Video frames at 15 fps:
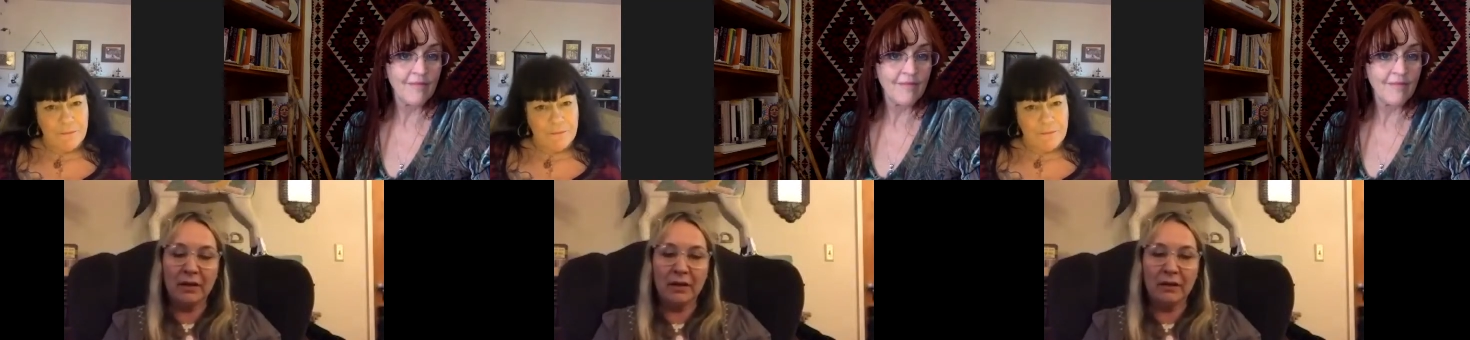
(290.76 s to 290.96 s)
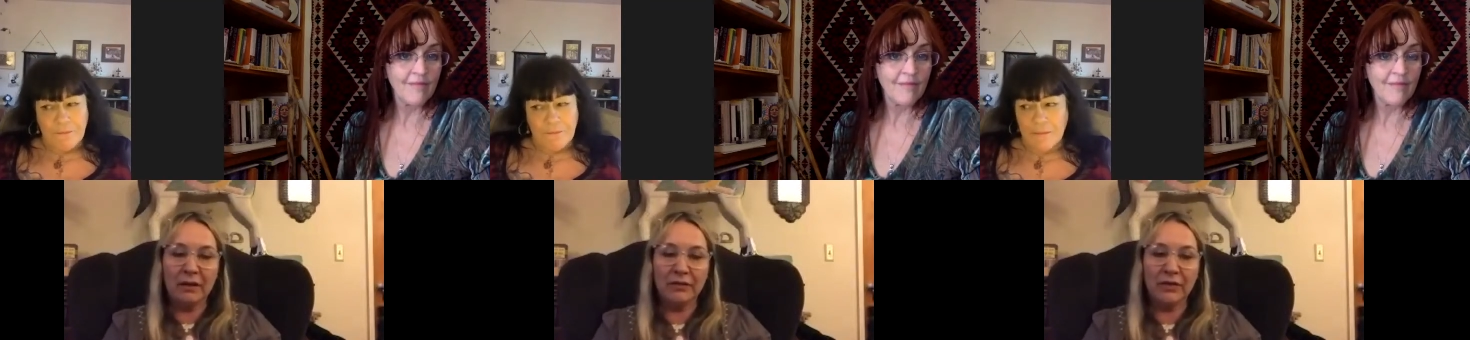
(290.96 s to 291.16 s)

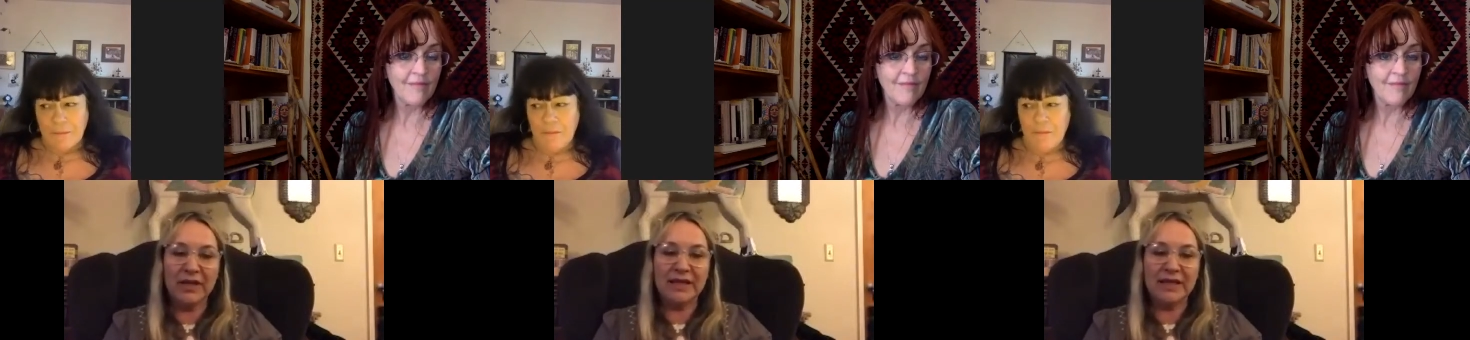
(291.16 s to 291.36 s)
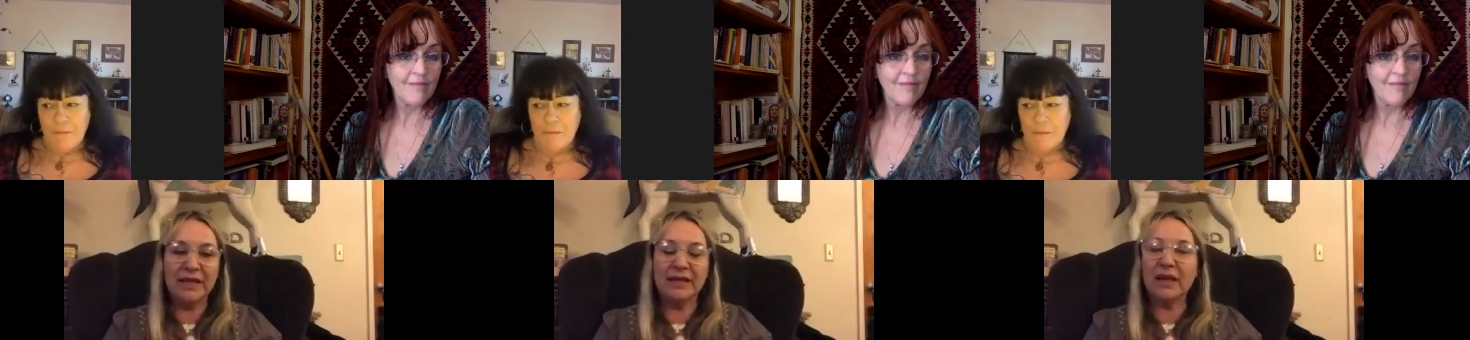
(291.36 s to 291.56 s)
Speaker 1: for
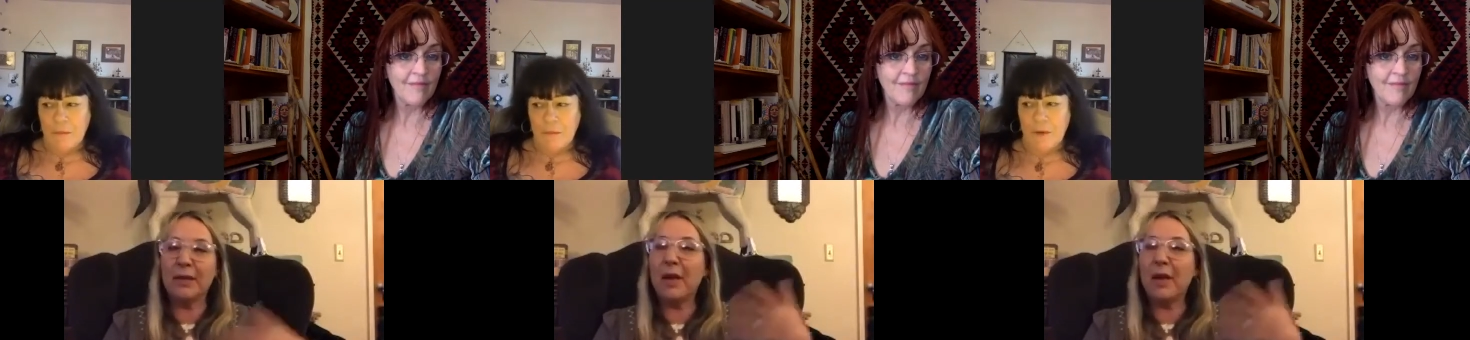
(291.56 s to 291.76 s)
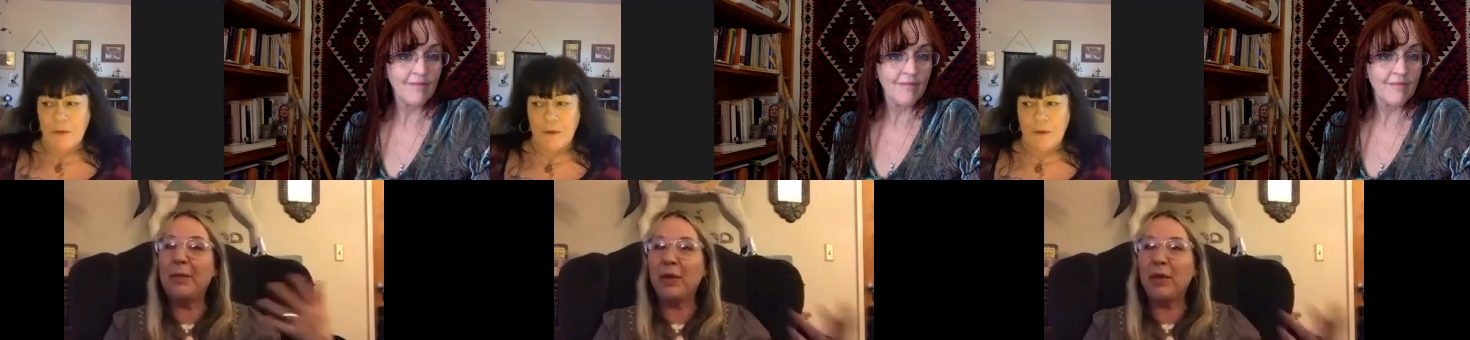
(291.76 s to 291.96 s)
instance, I
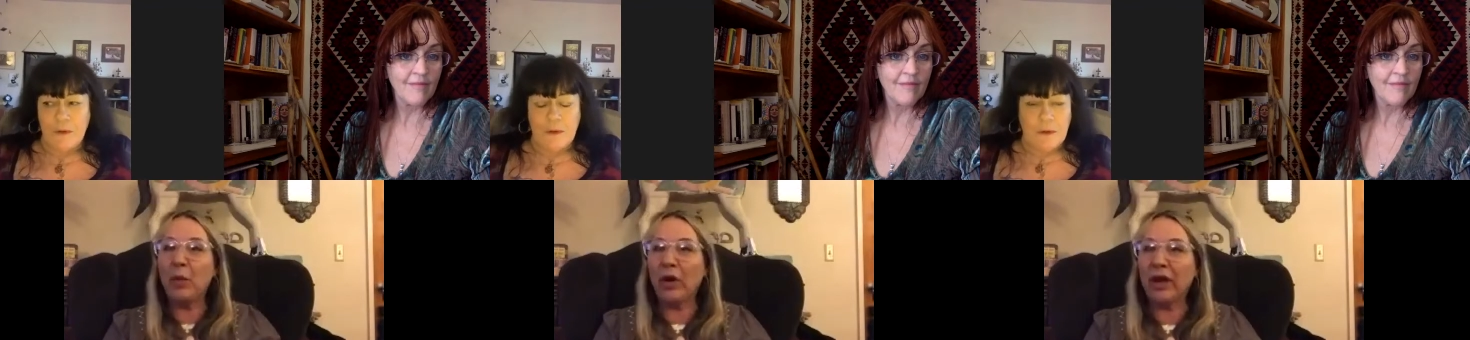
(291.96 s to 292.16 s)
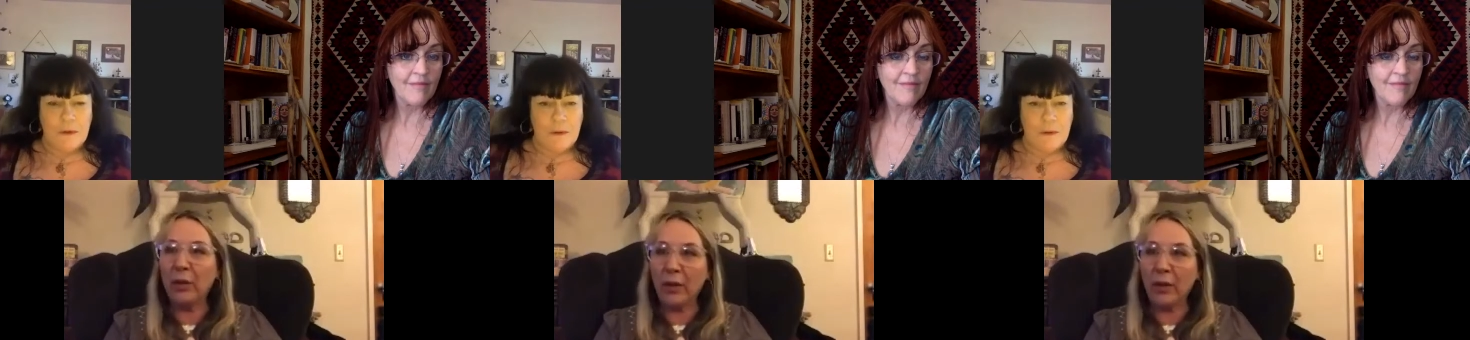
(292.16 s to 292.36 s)
might be
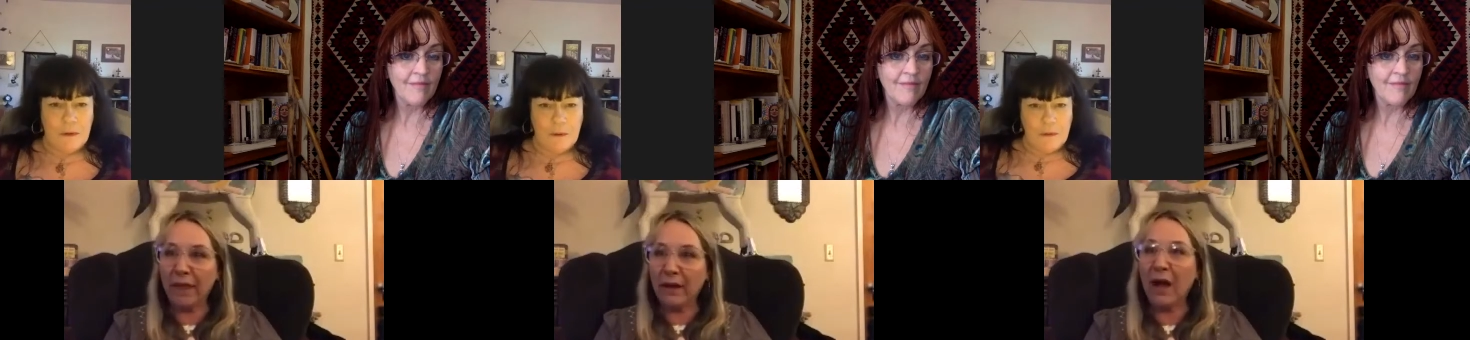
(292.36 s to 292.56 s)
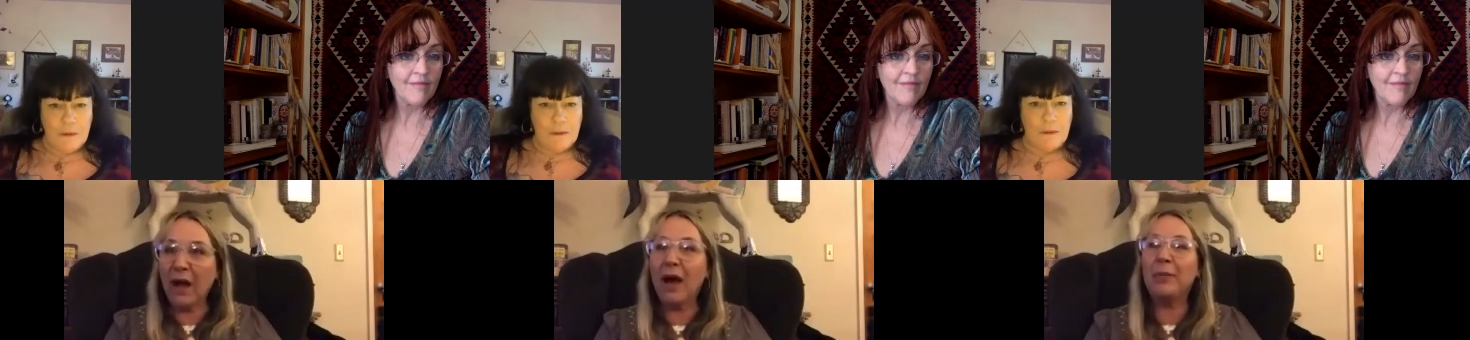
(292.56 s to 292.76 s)
working with a
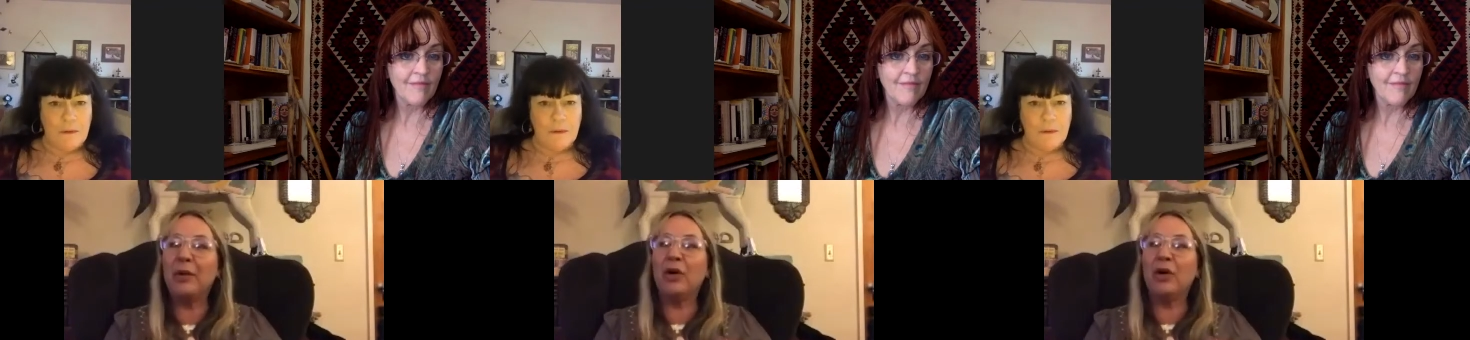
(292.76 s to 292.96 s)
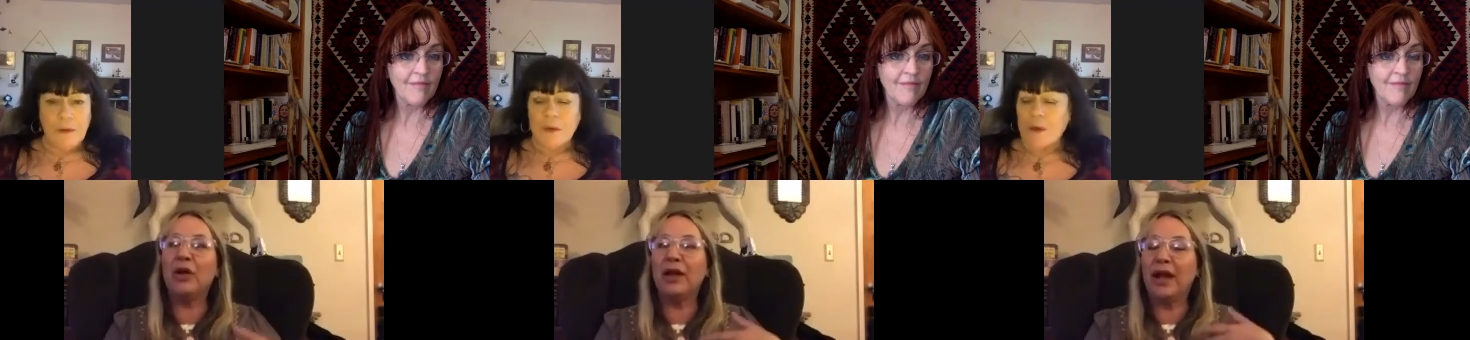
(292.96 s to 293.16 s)

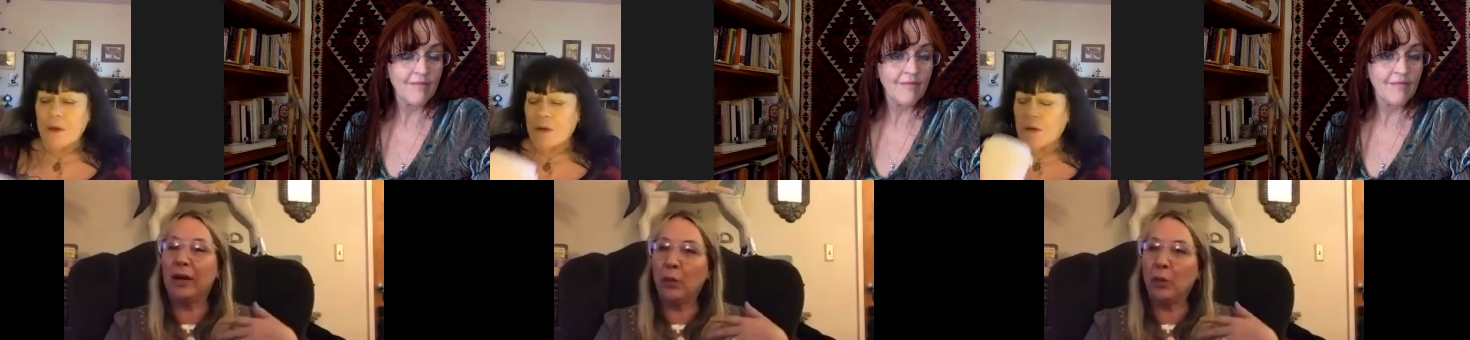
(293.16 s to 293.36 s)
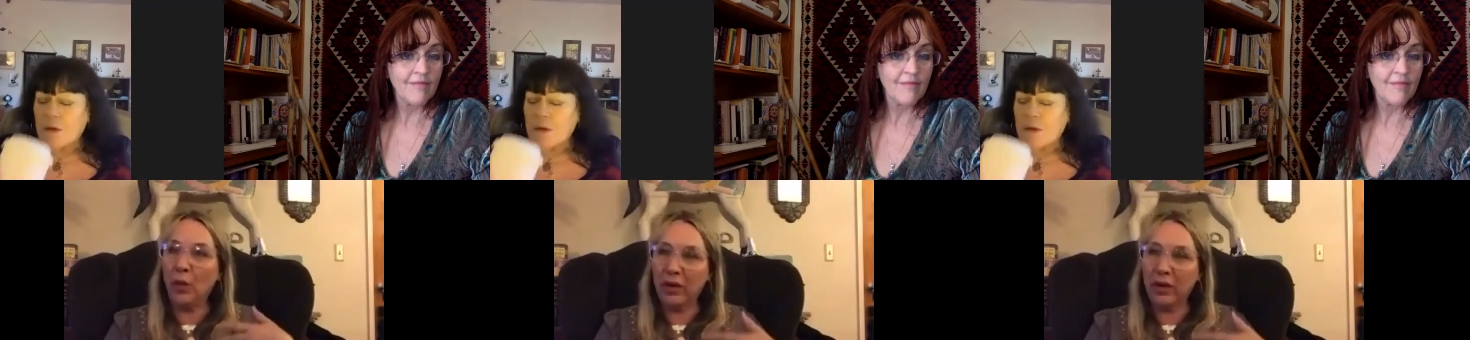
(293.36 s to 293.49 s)
couple and one